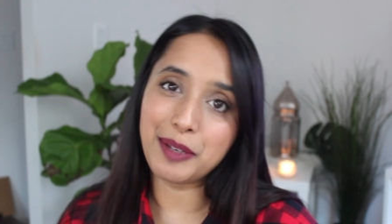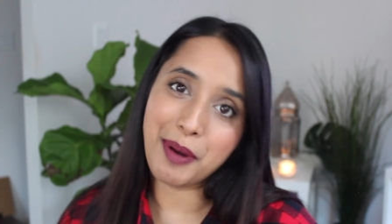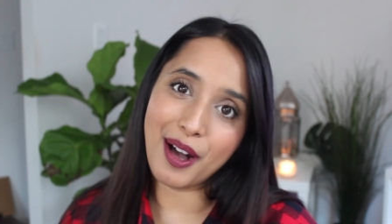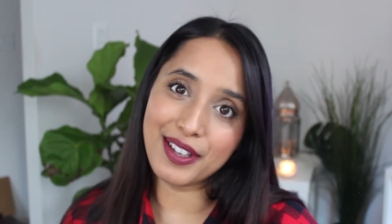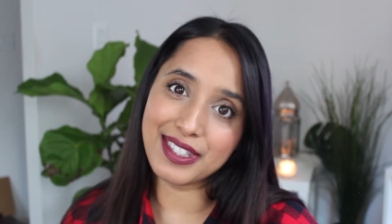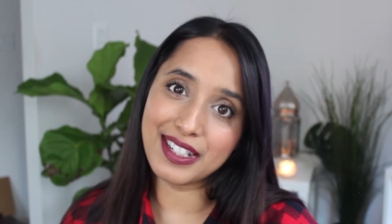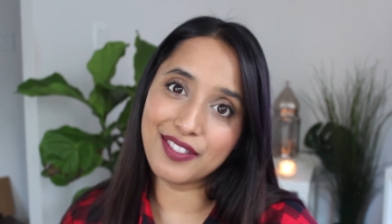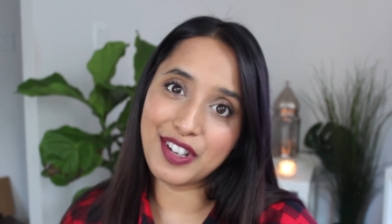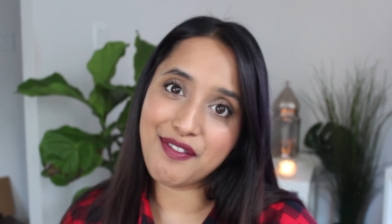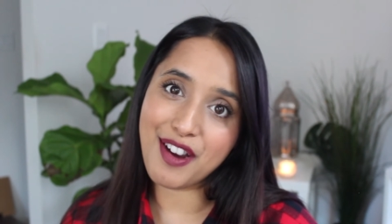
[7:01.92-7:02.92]

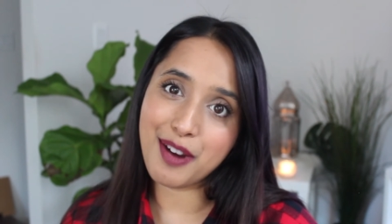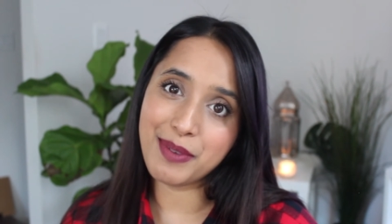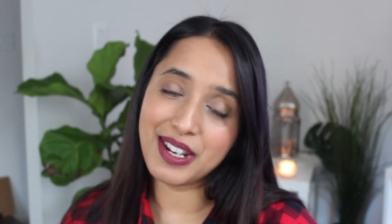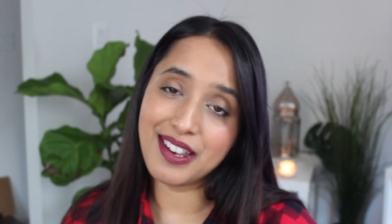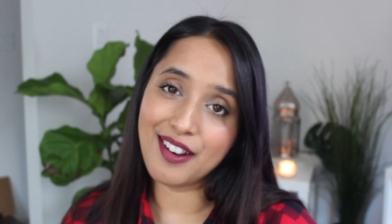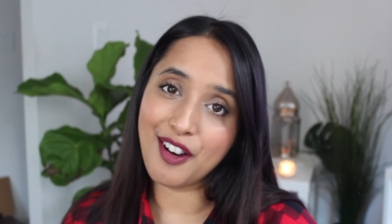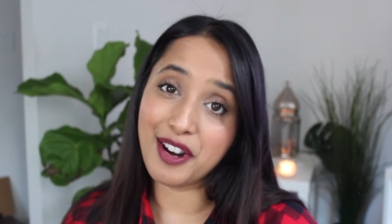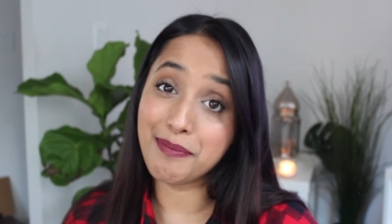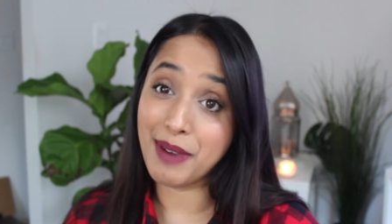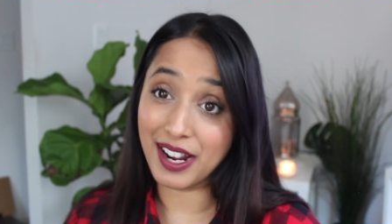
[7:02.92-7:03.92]
positive environment here
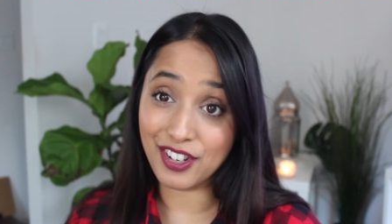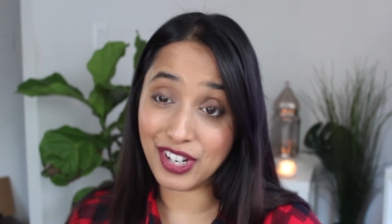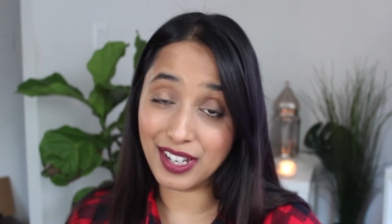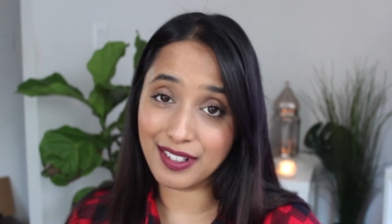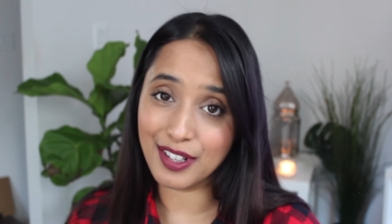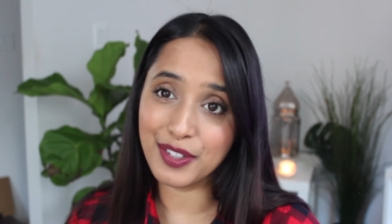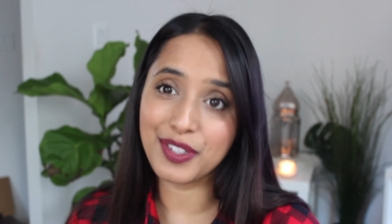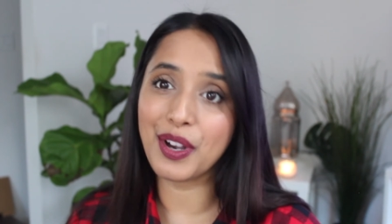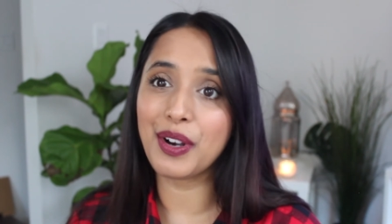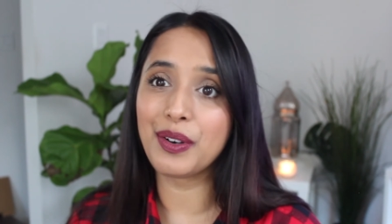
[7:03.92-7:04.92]
on my channel.
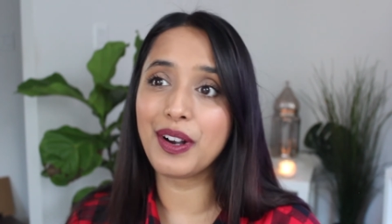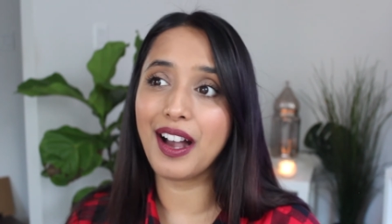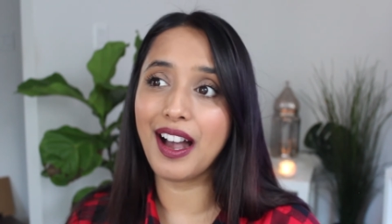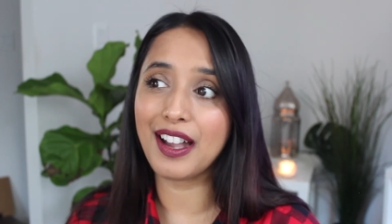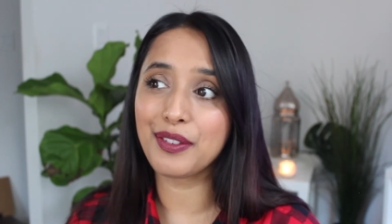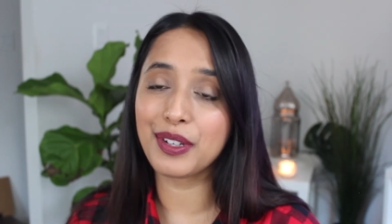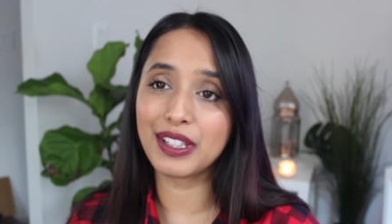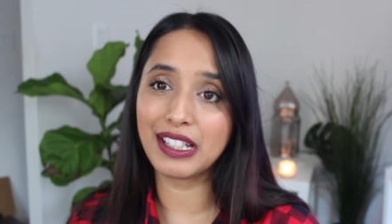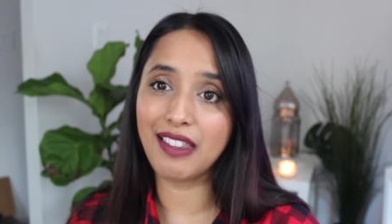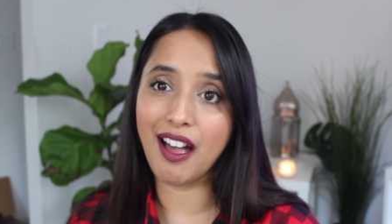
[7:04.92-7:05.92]
So I
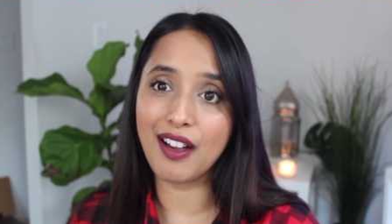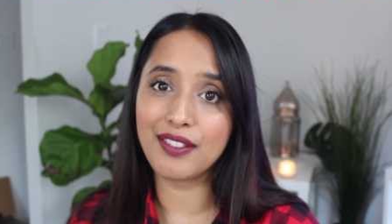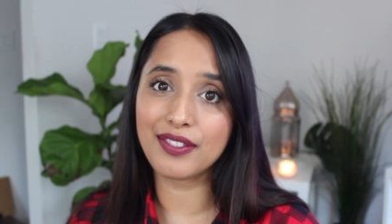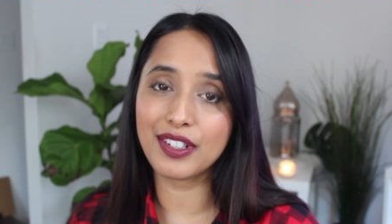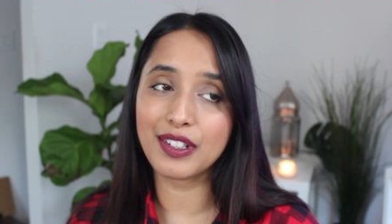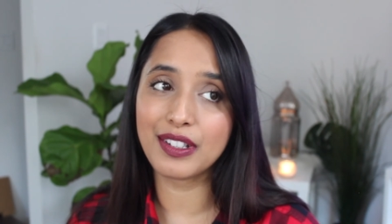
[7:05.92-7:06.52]
really love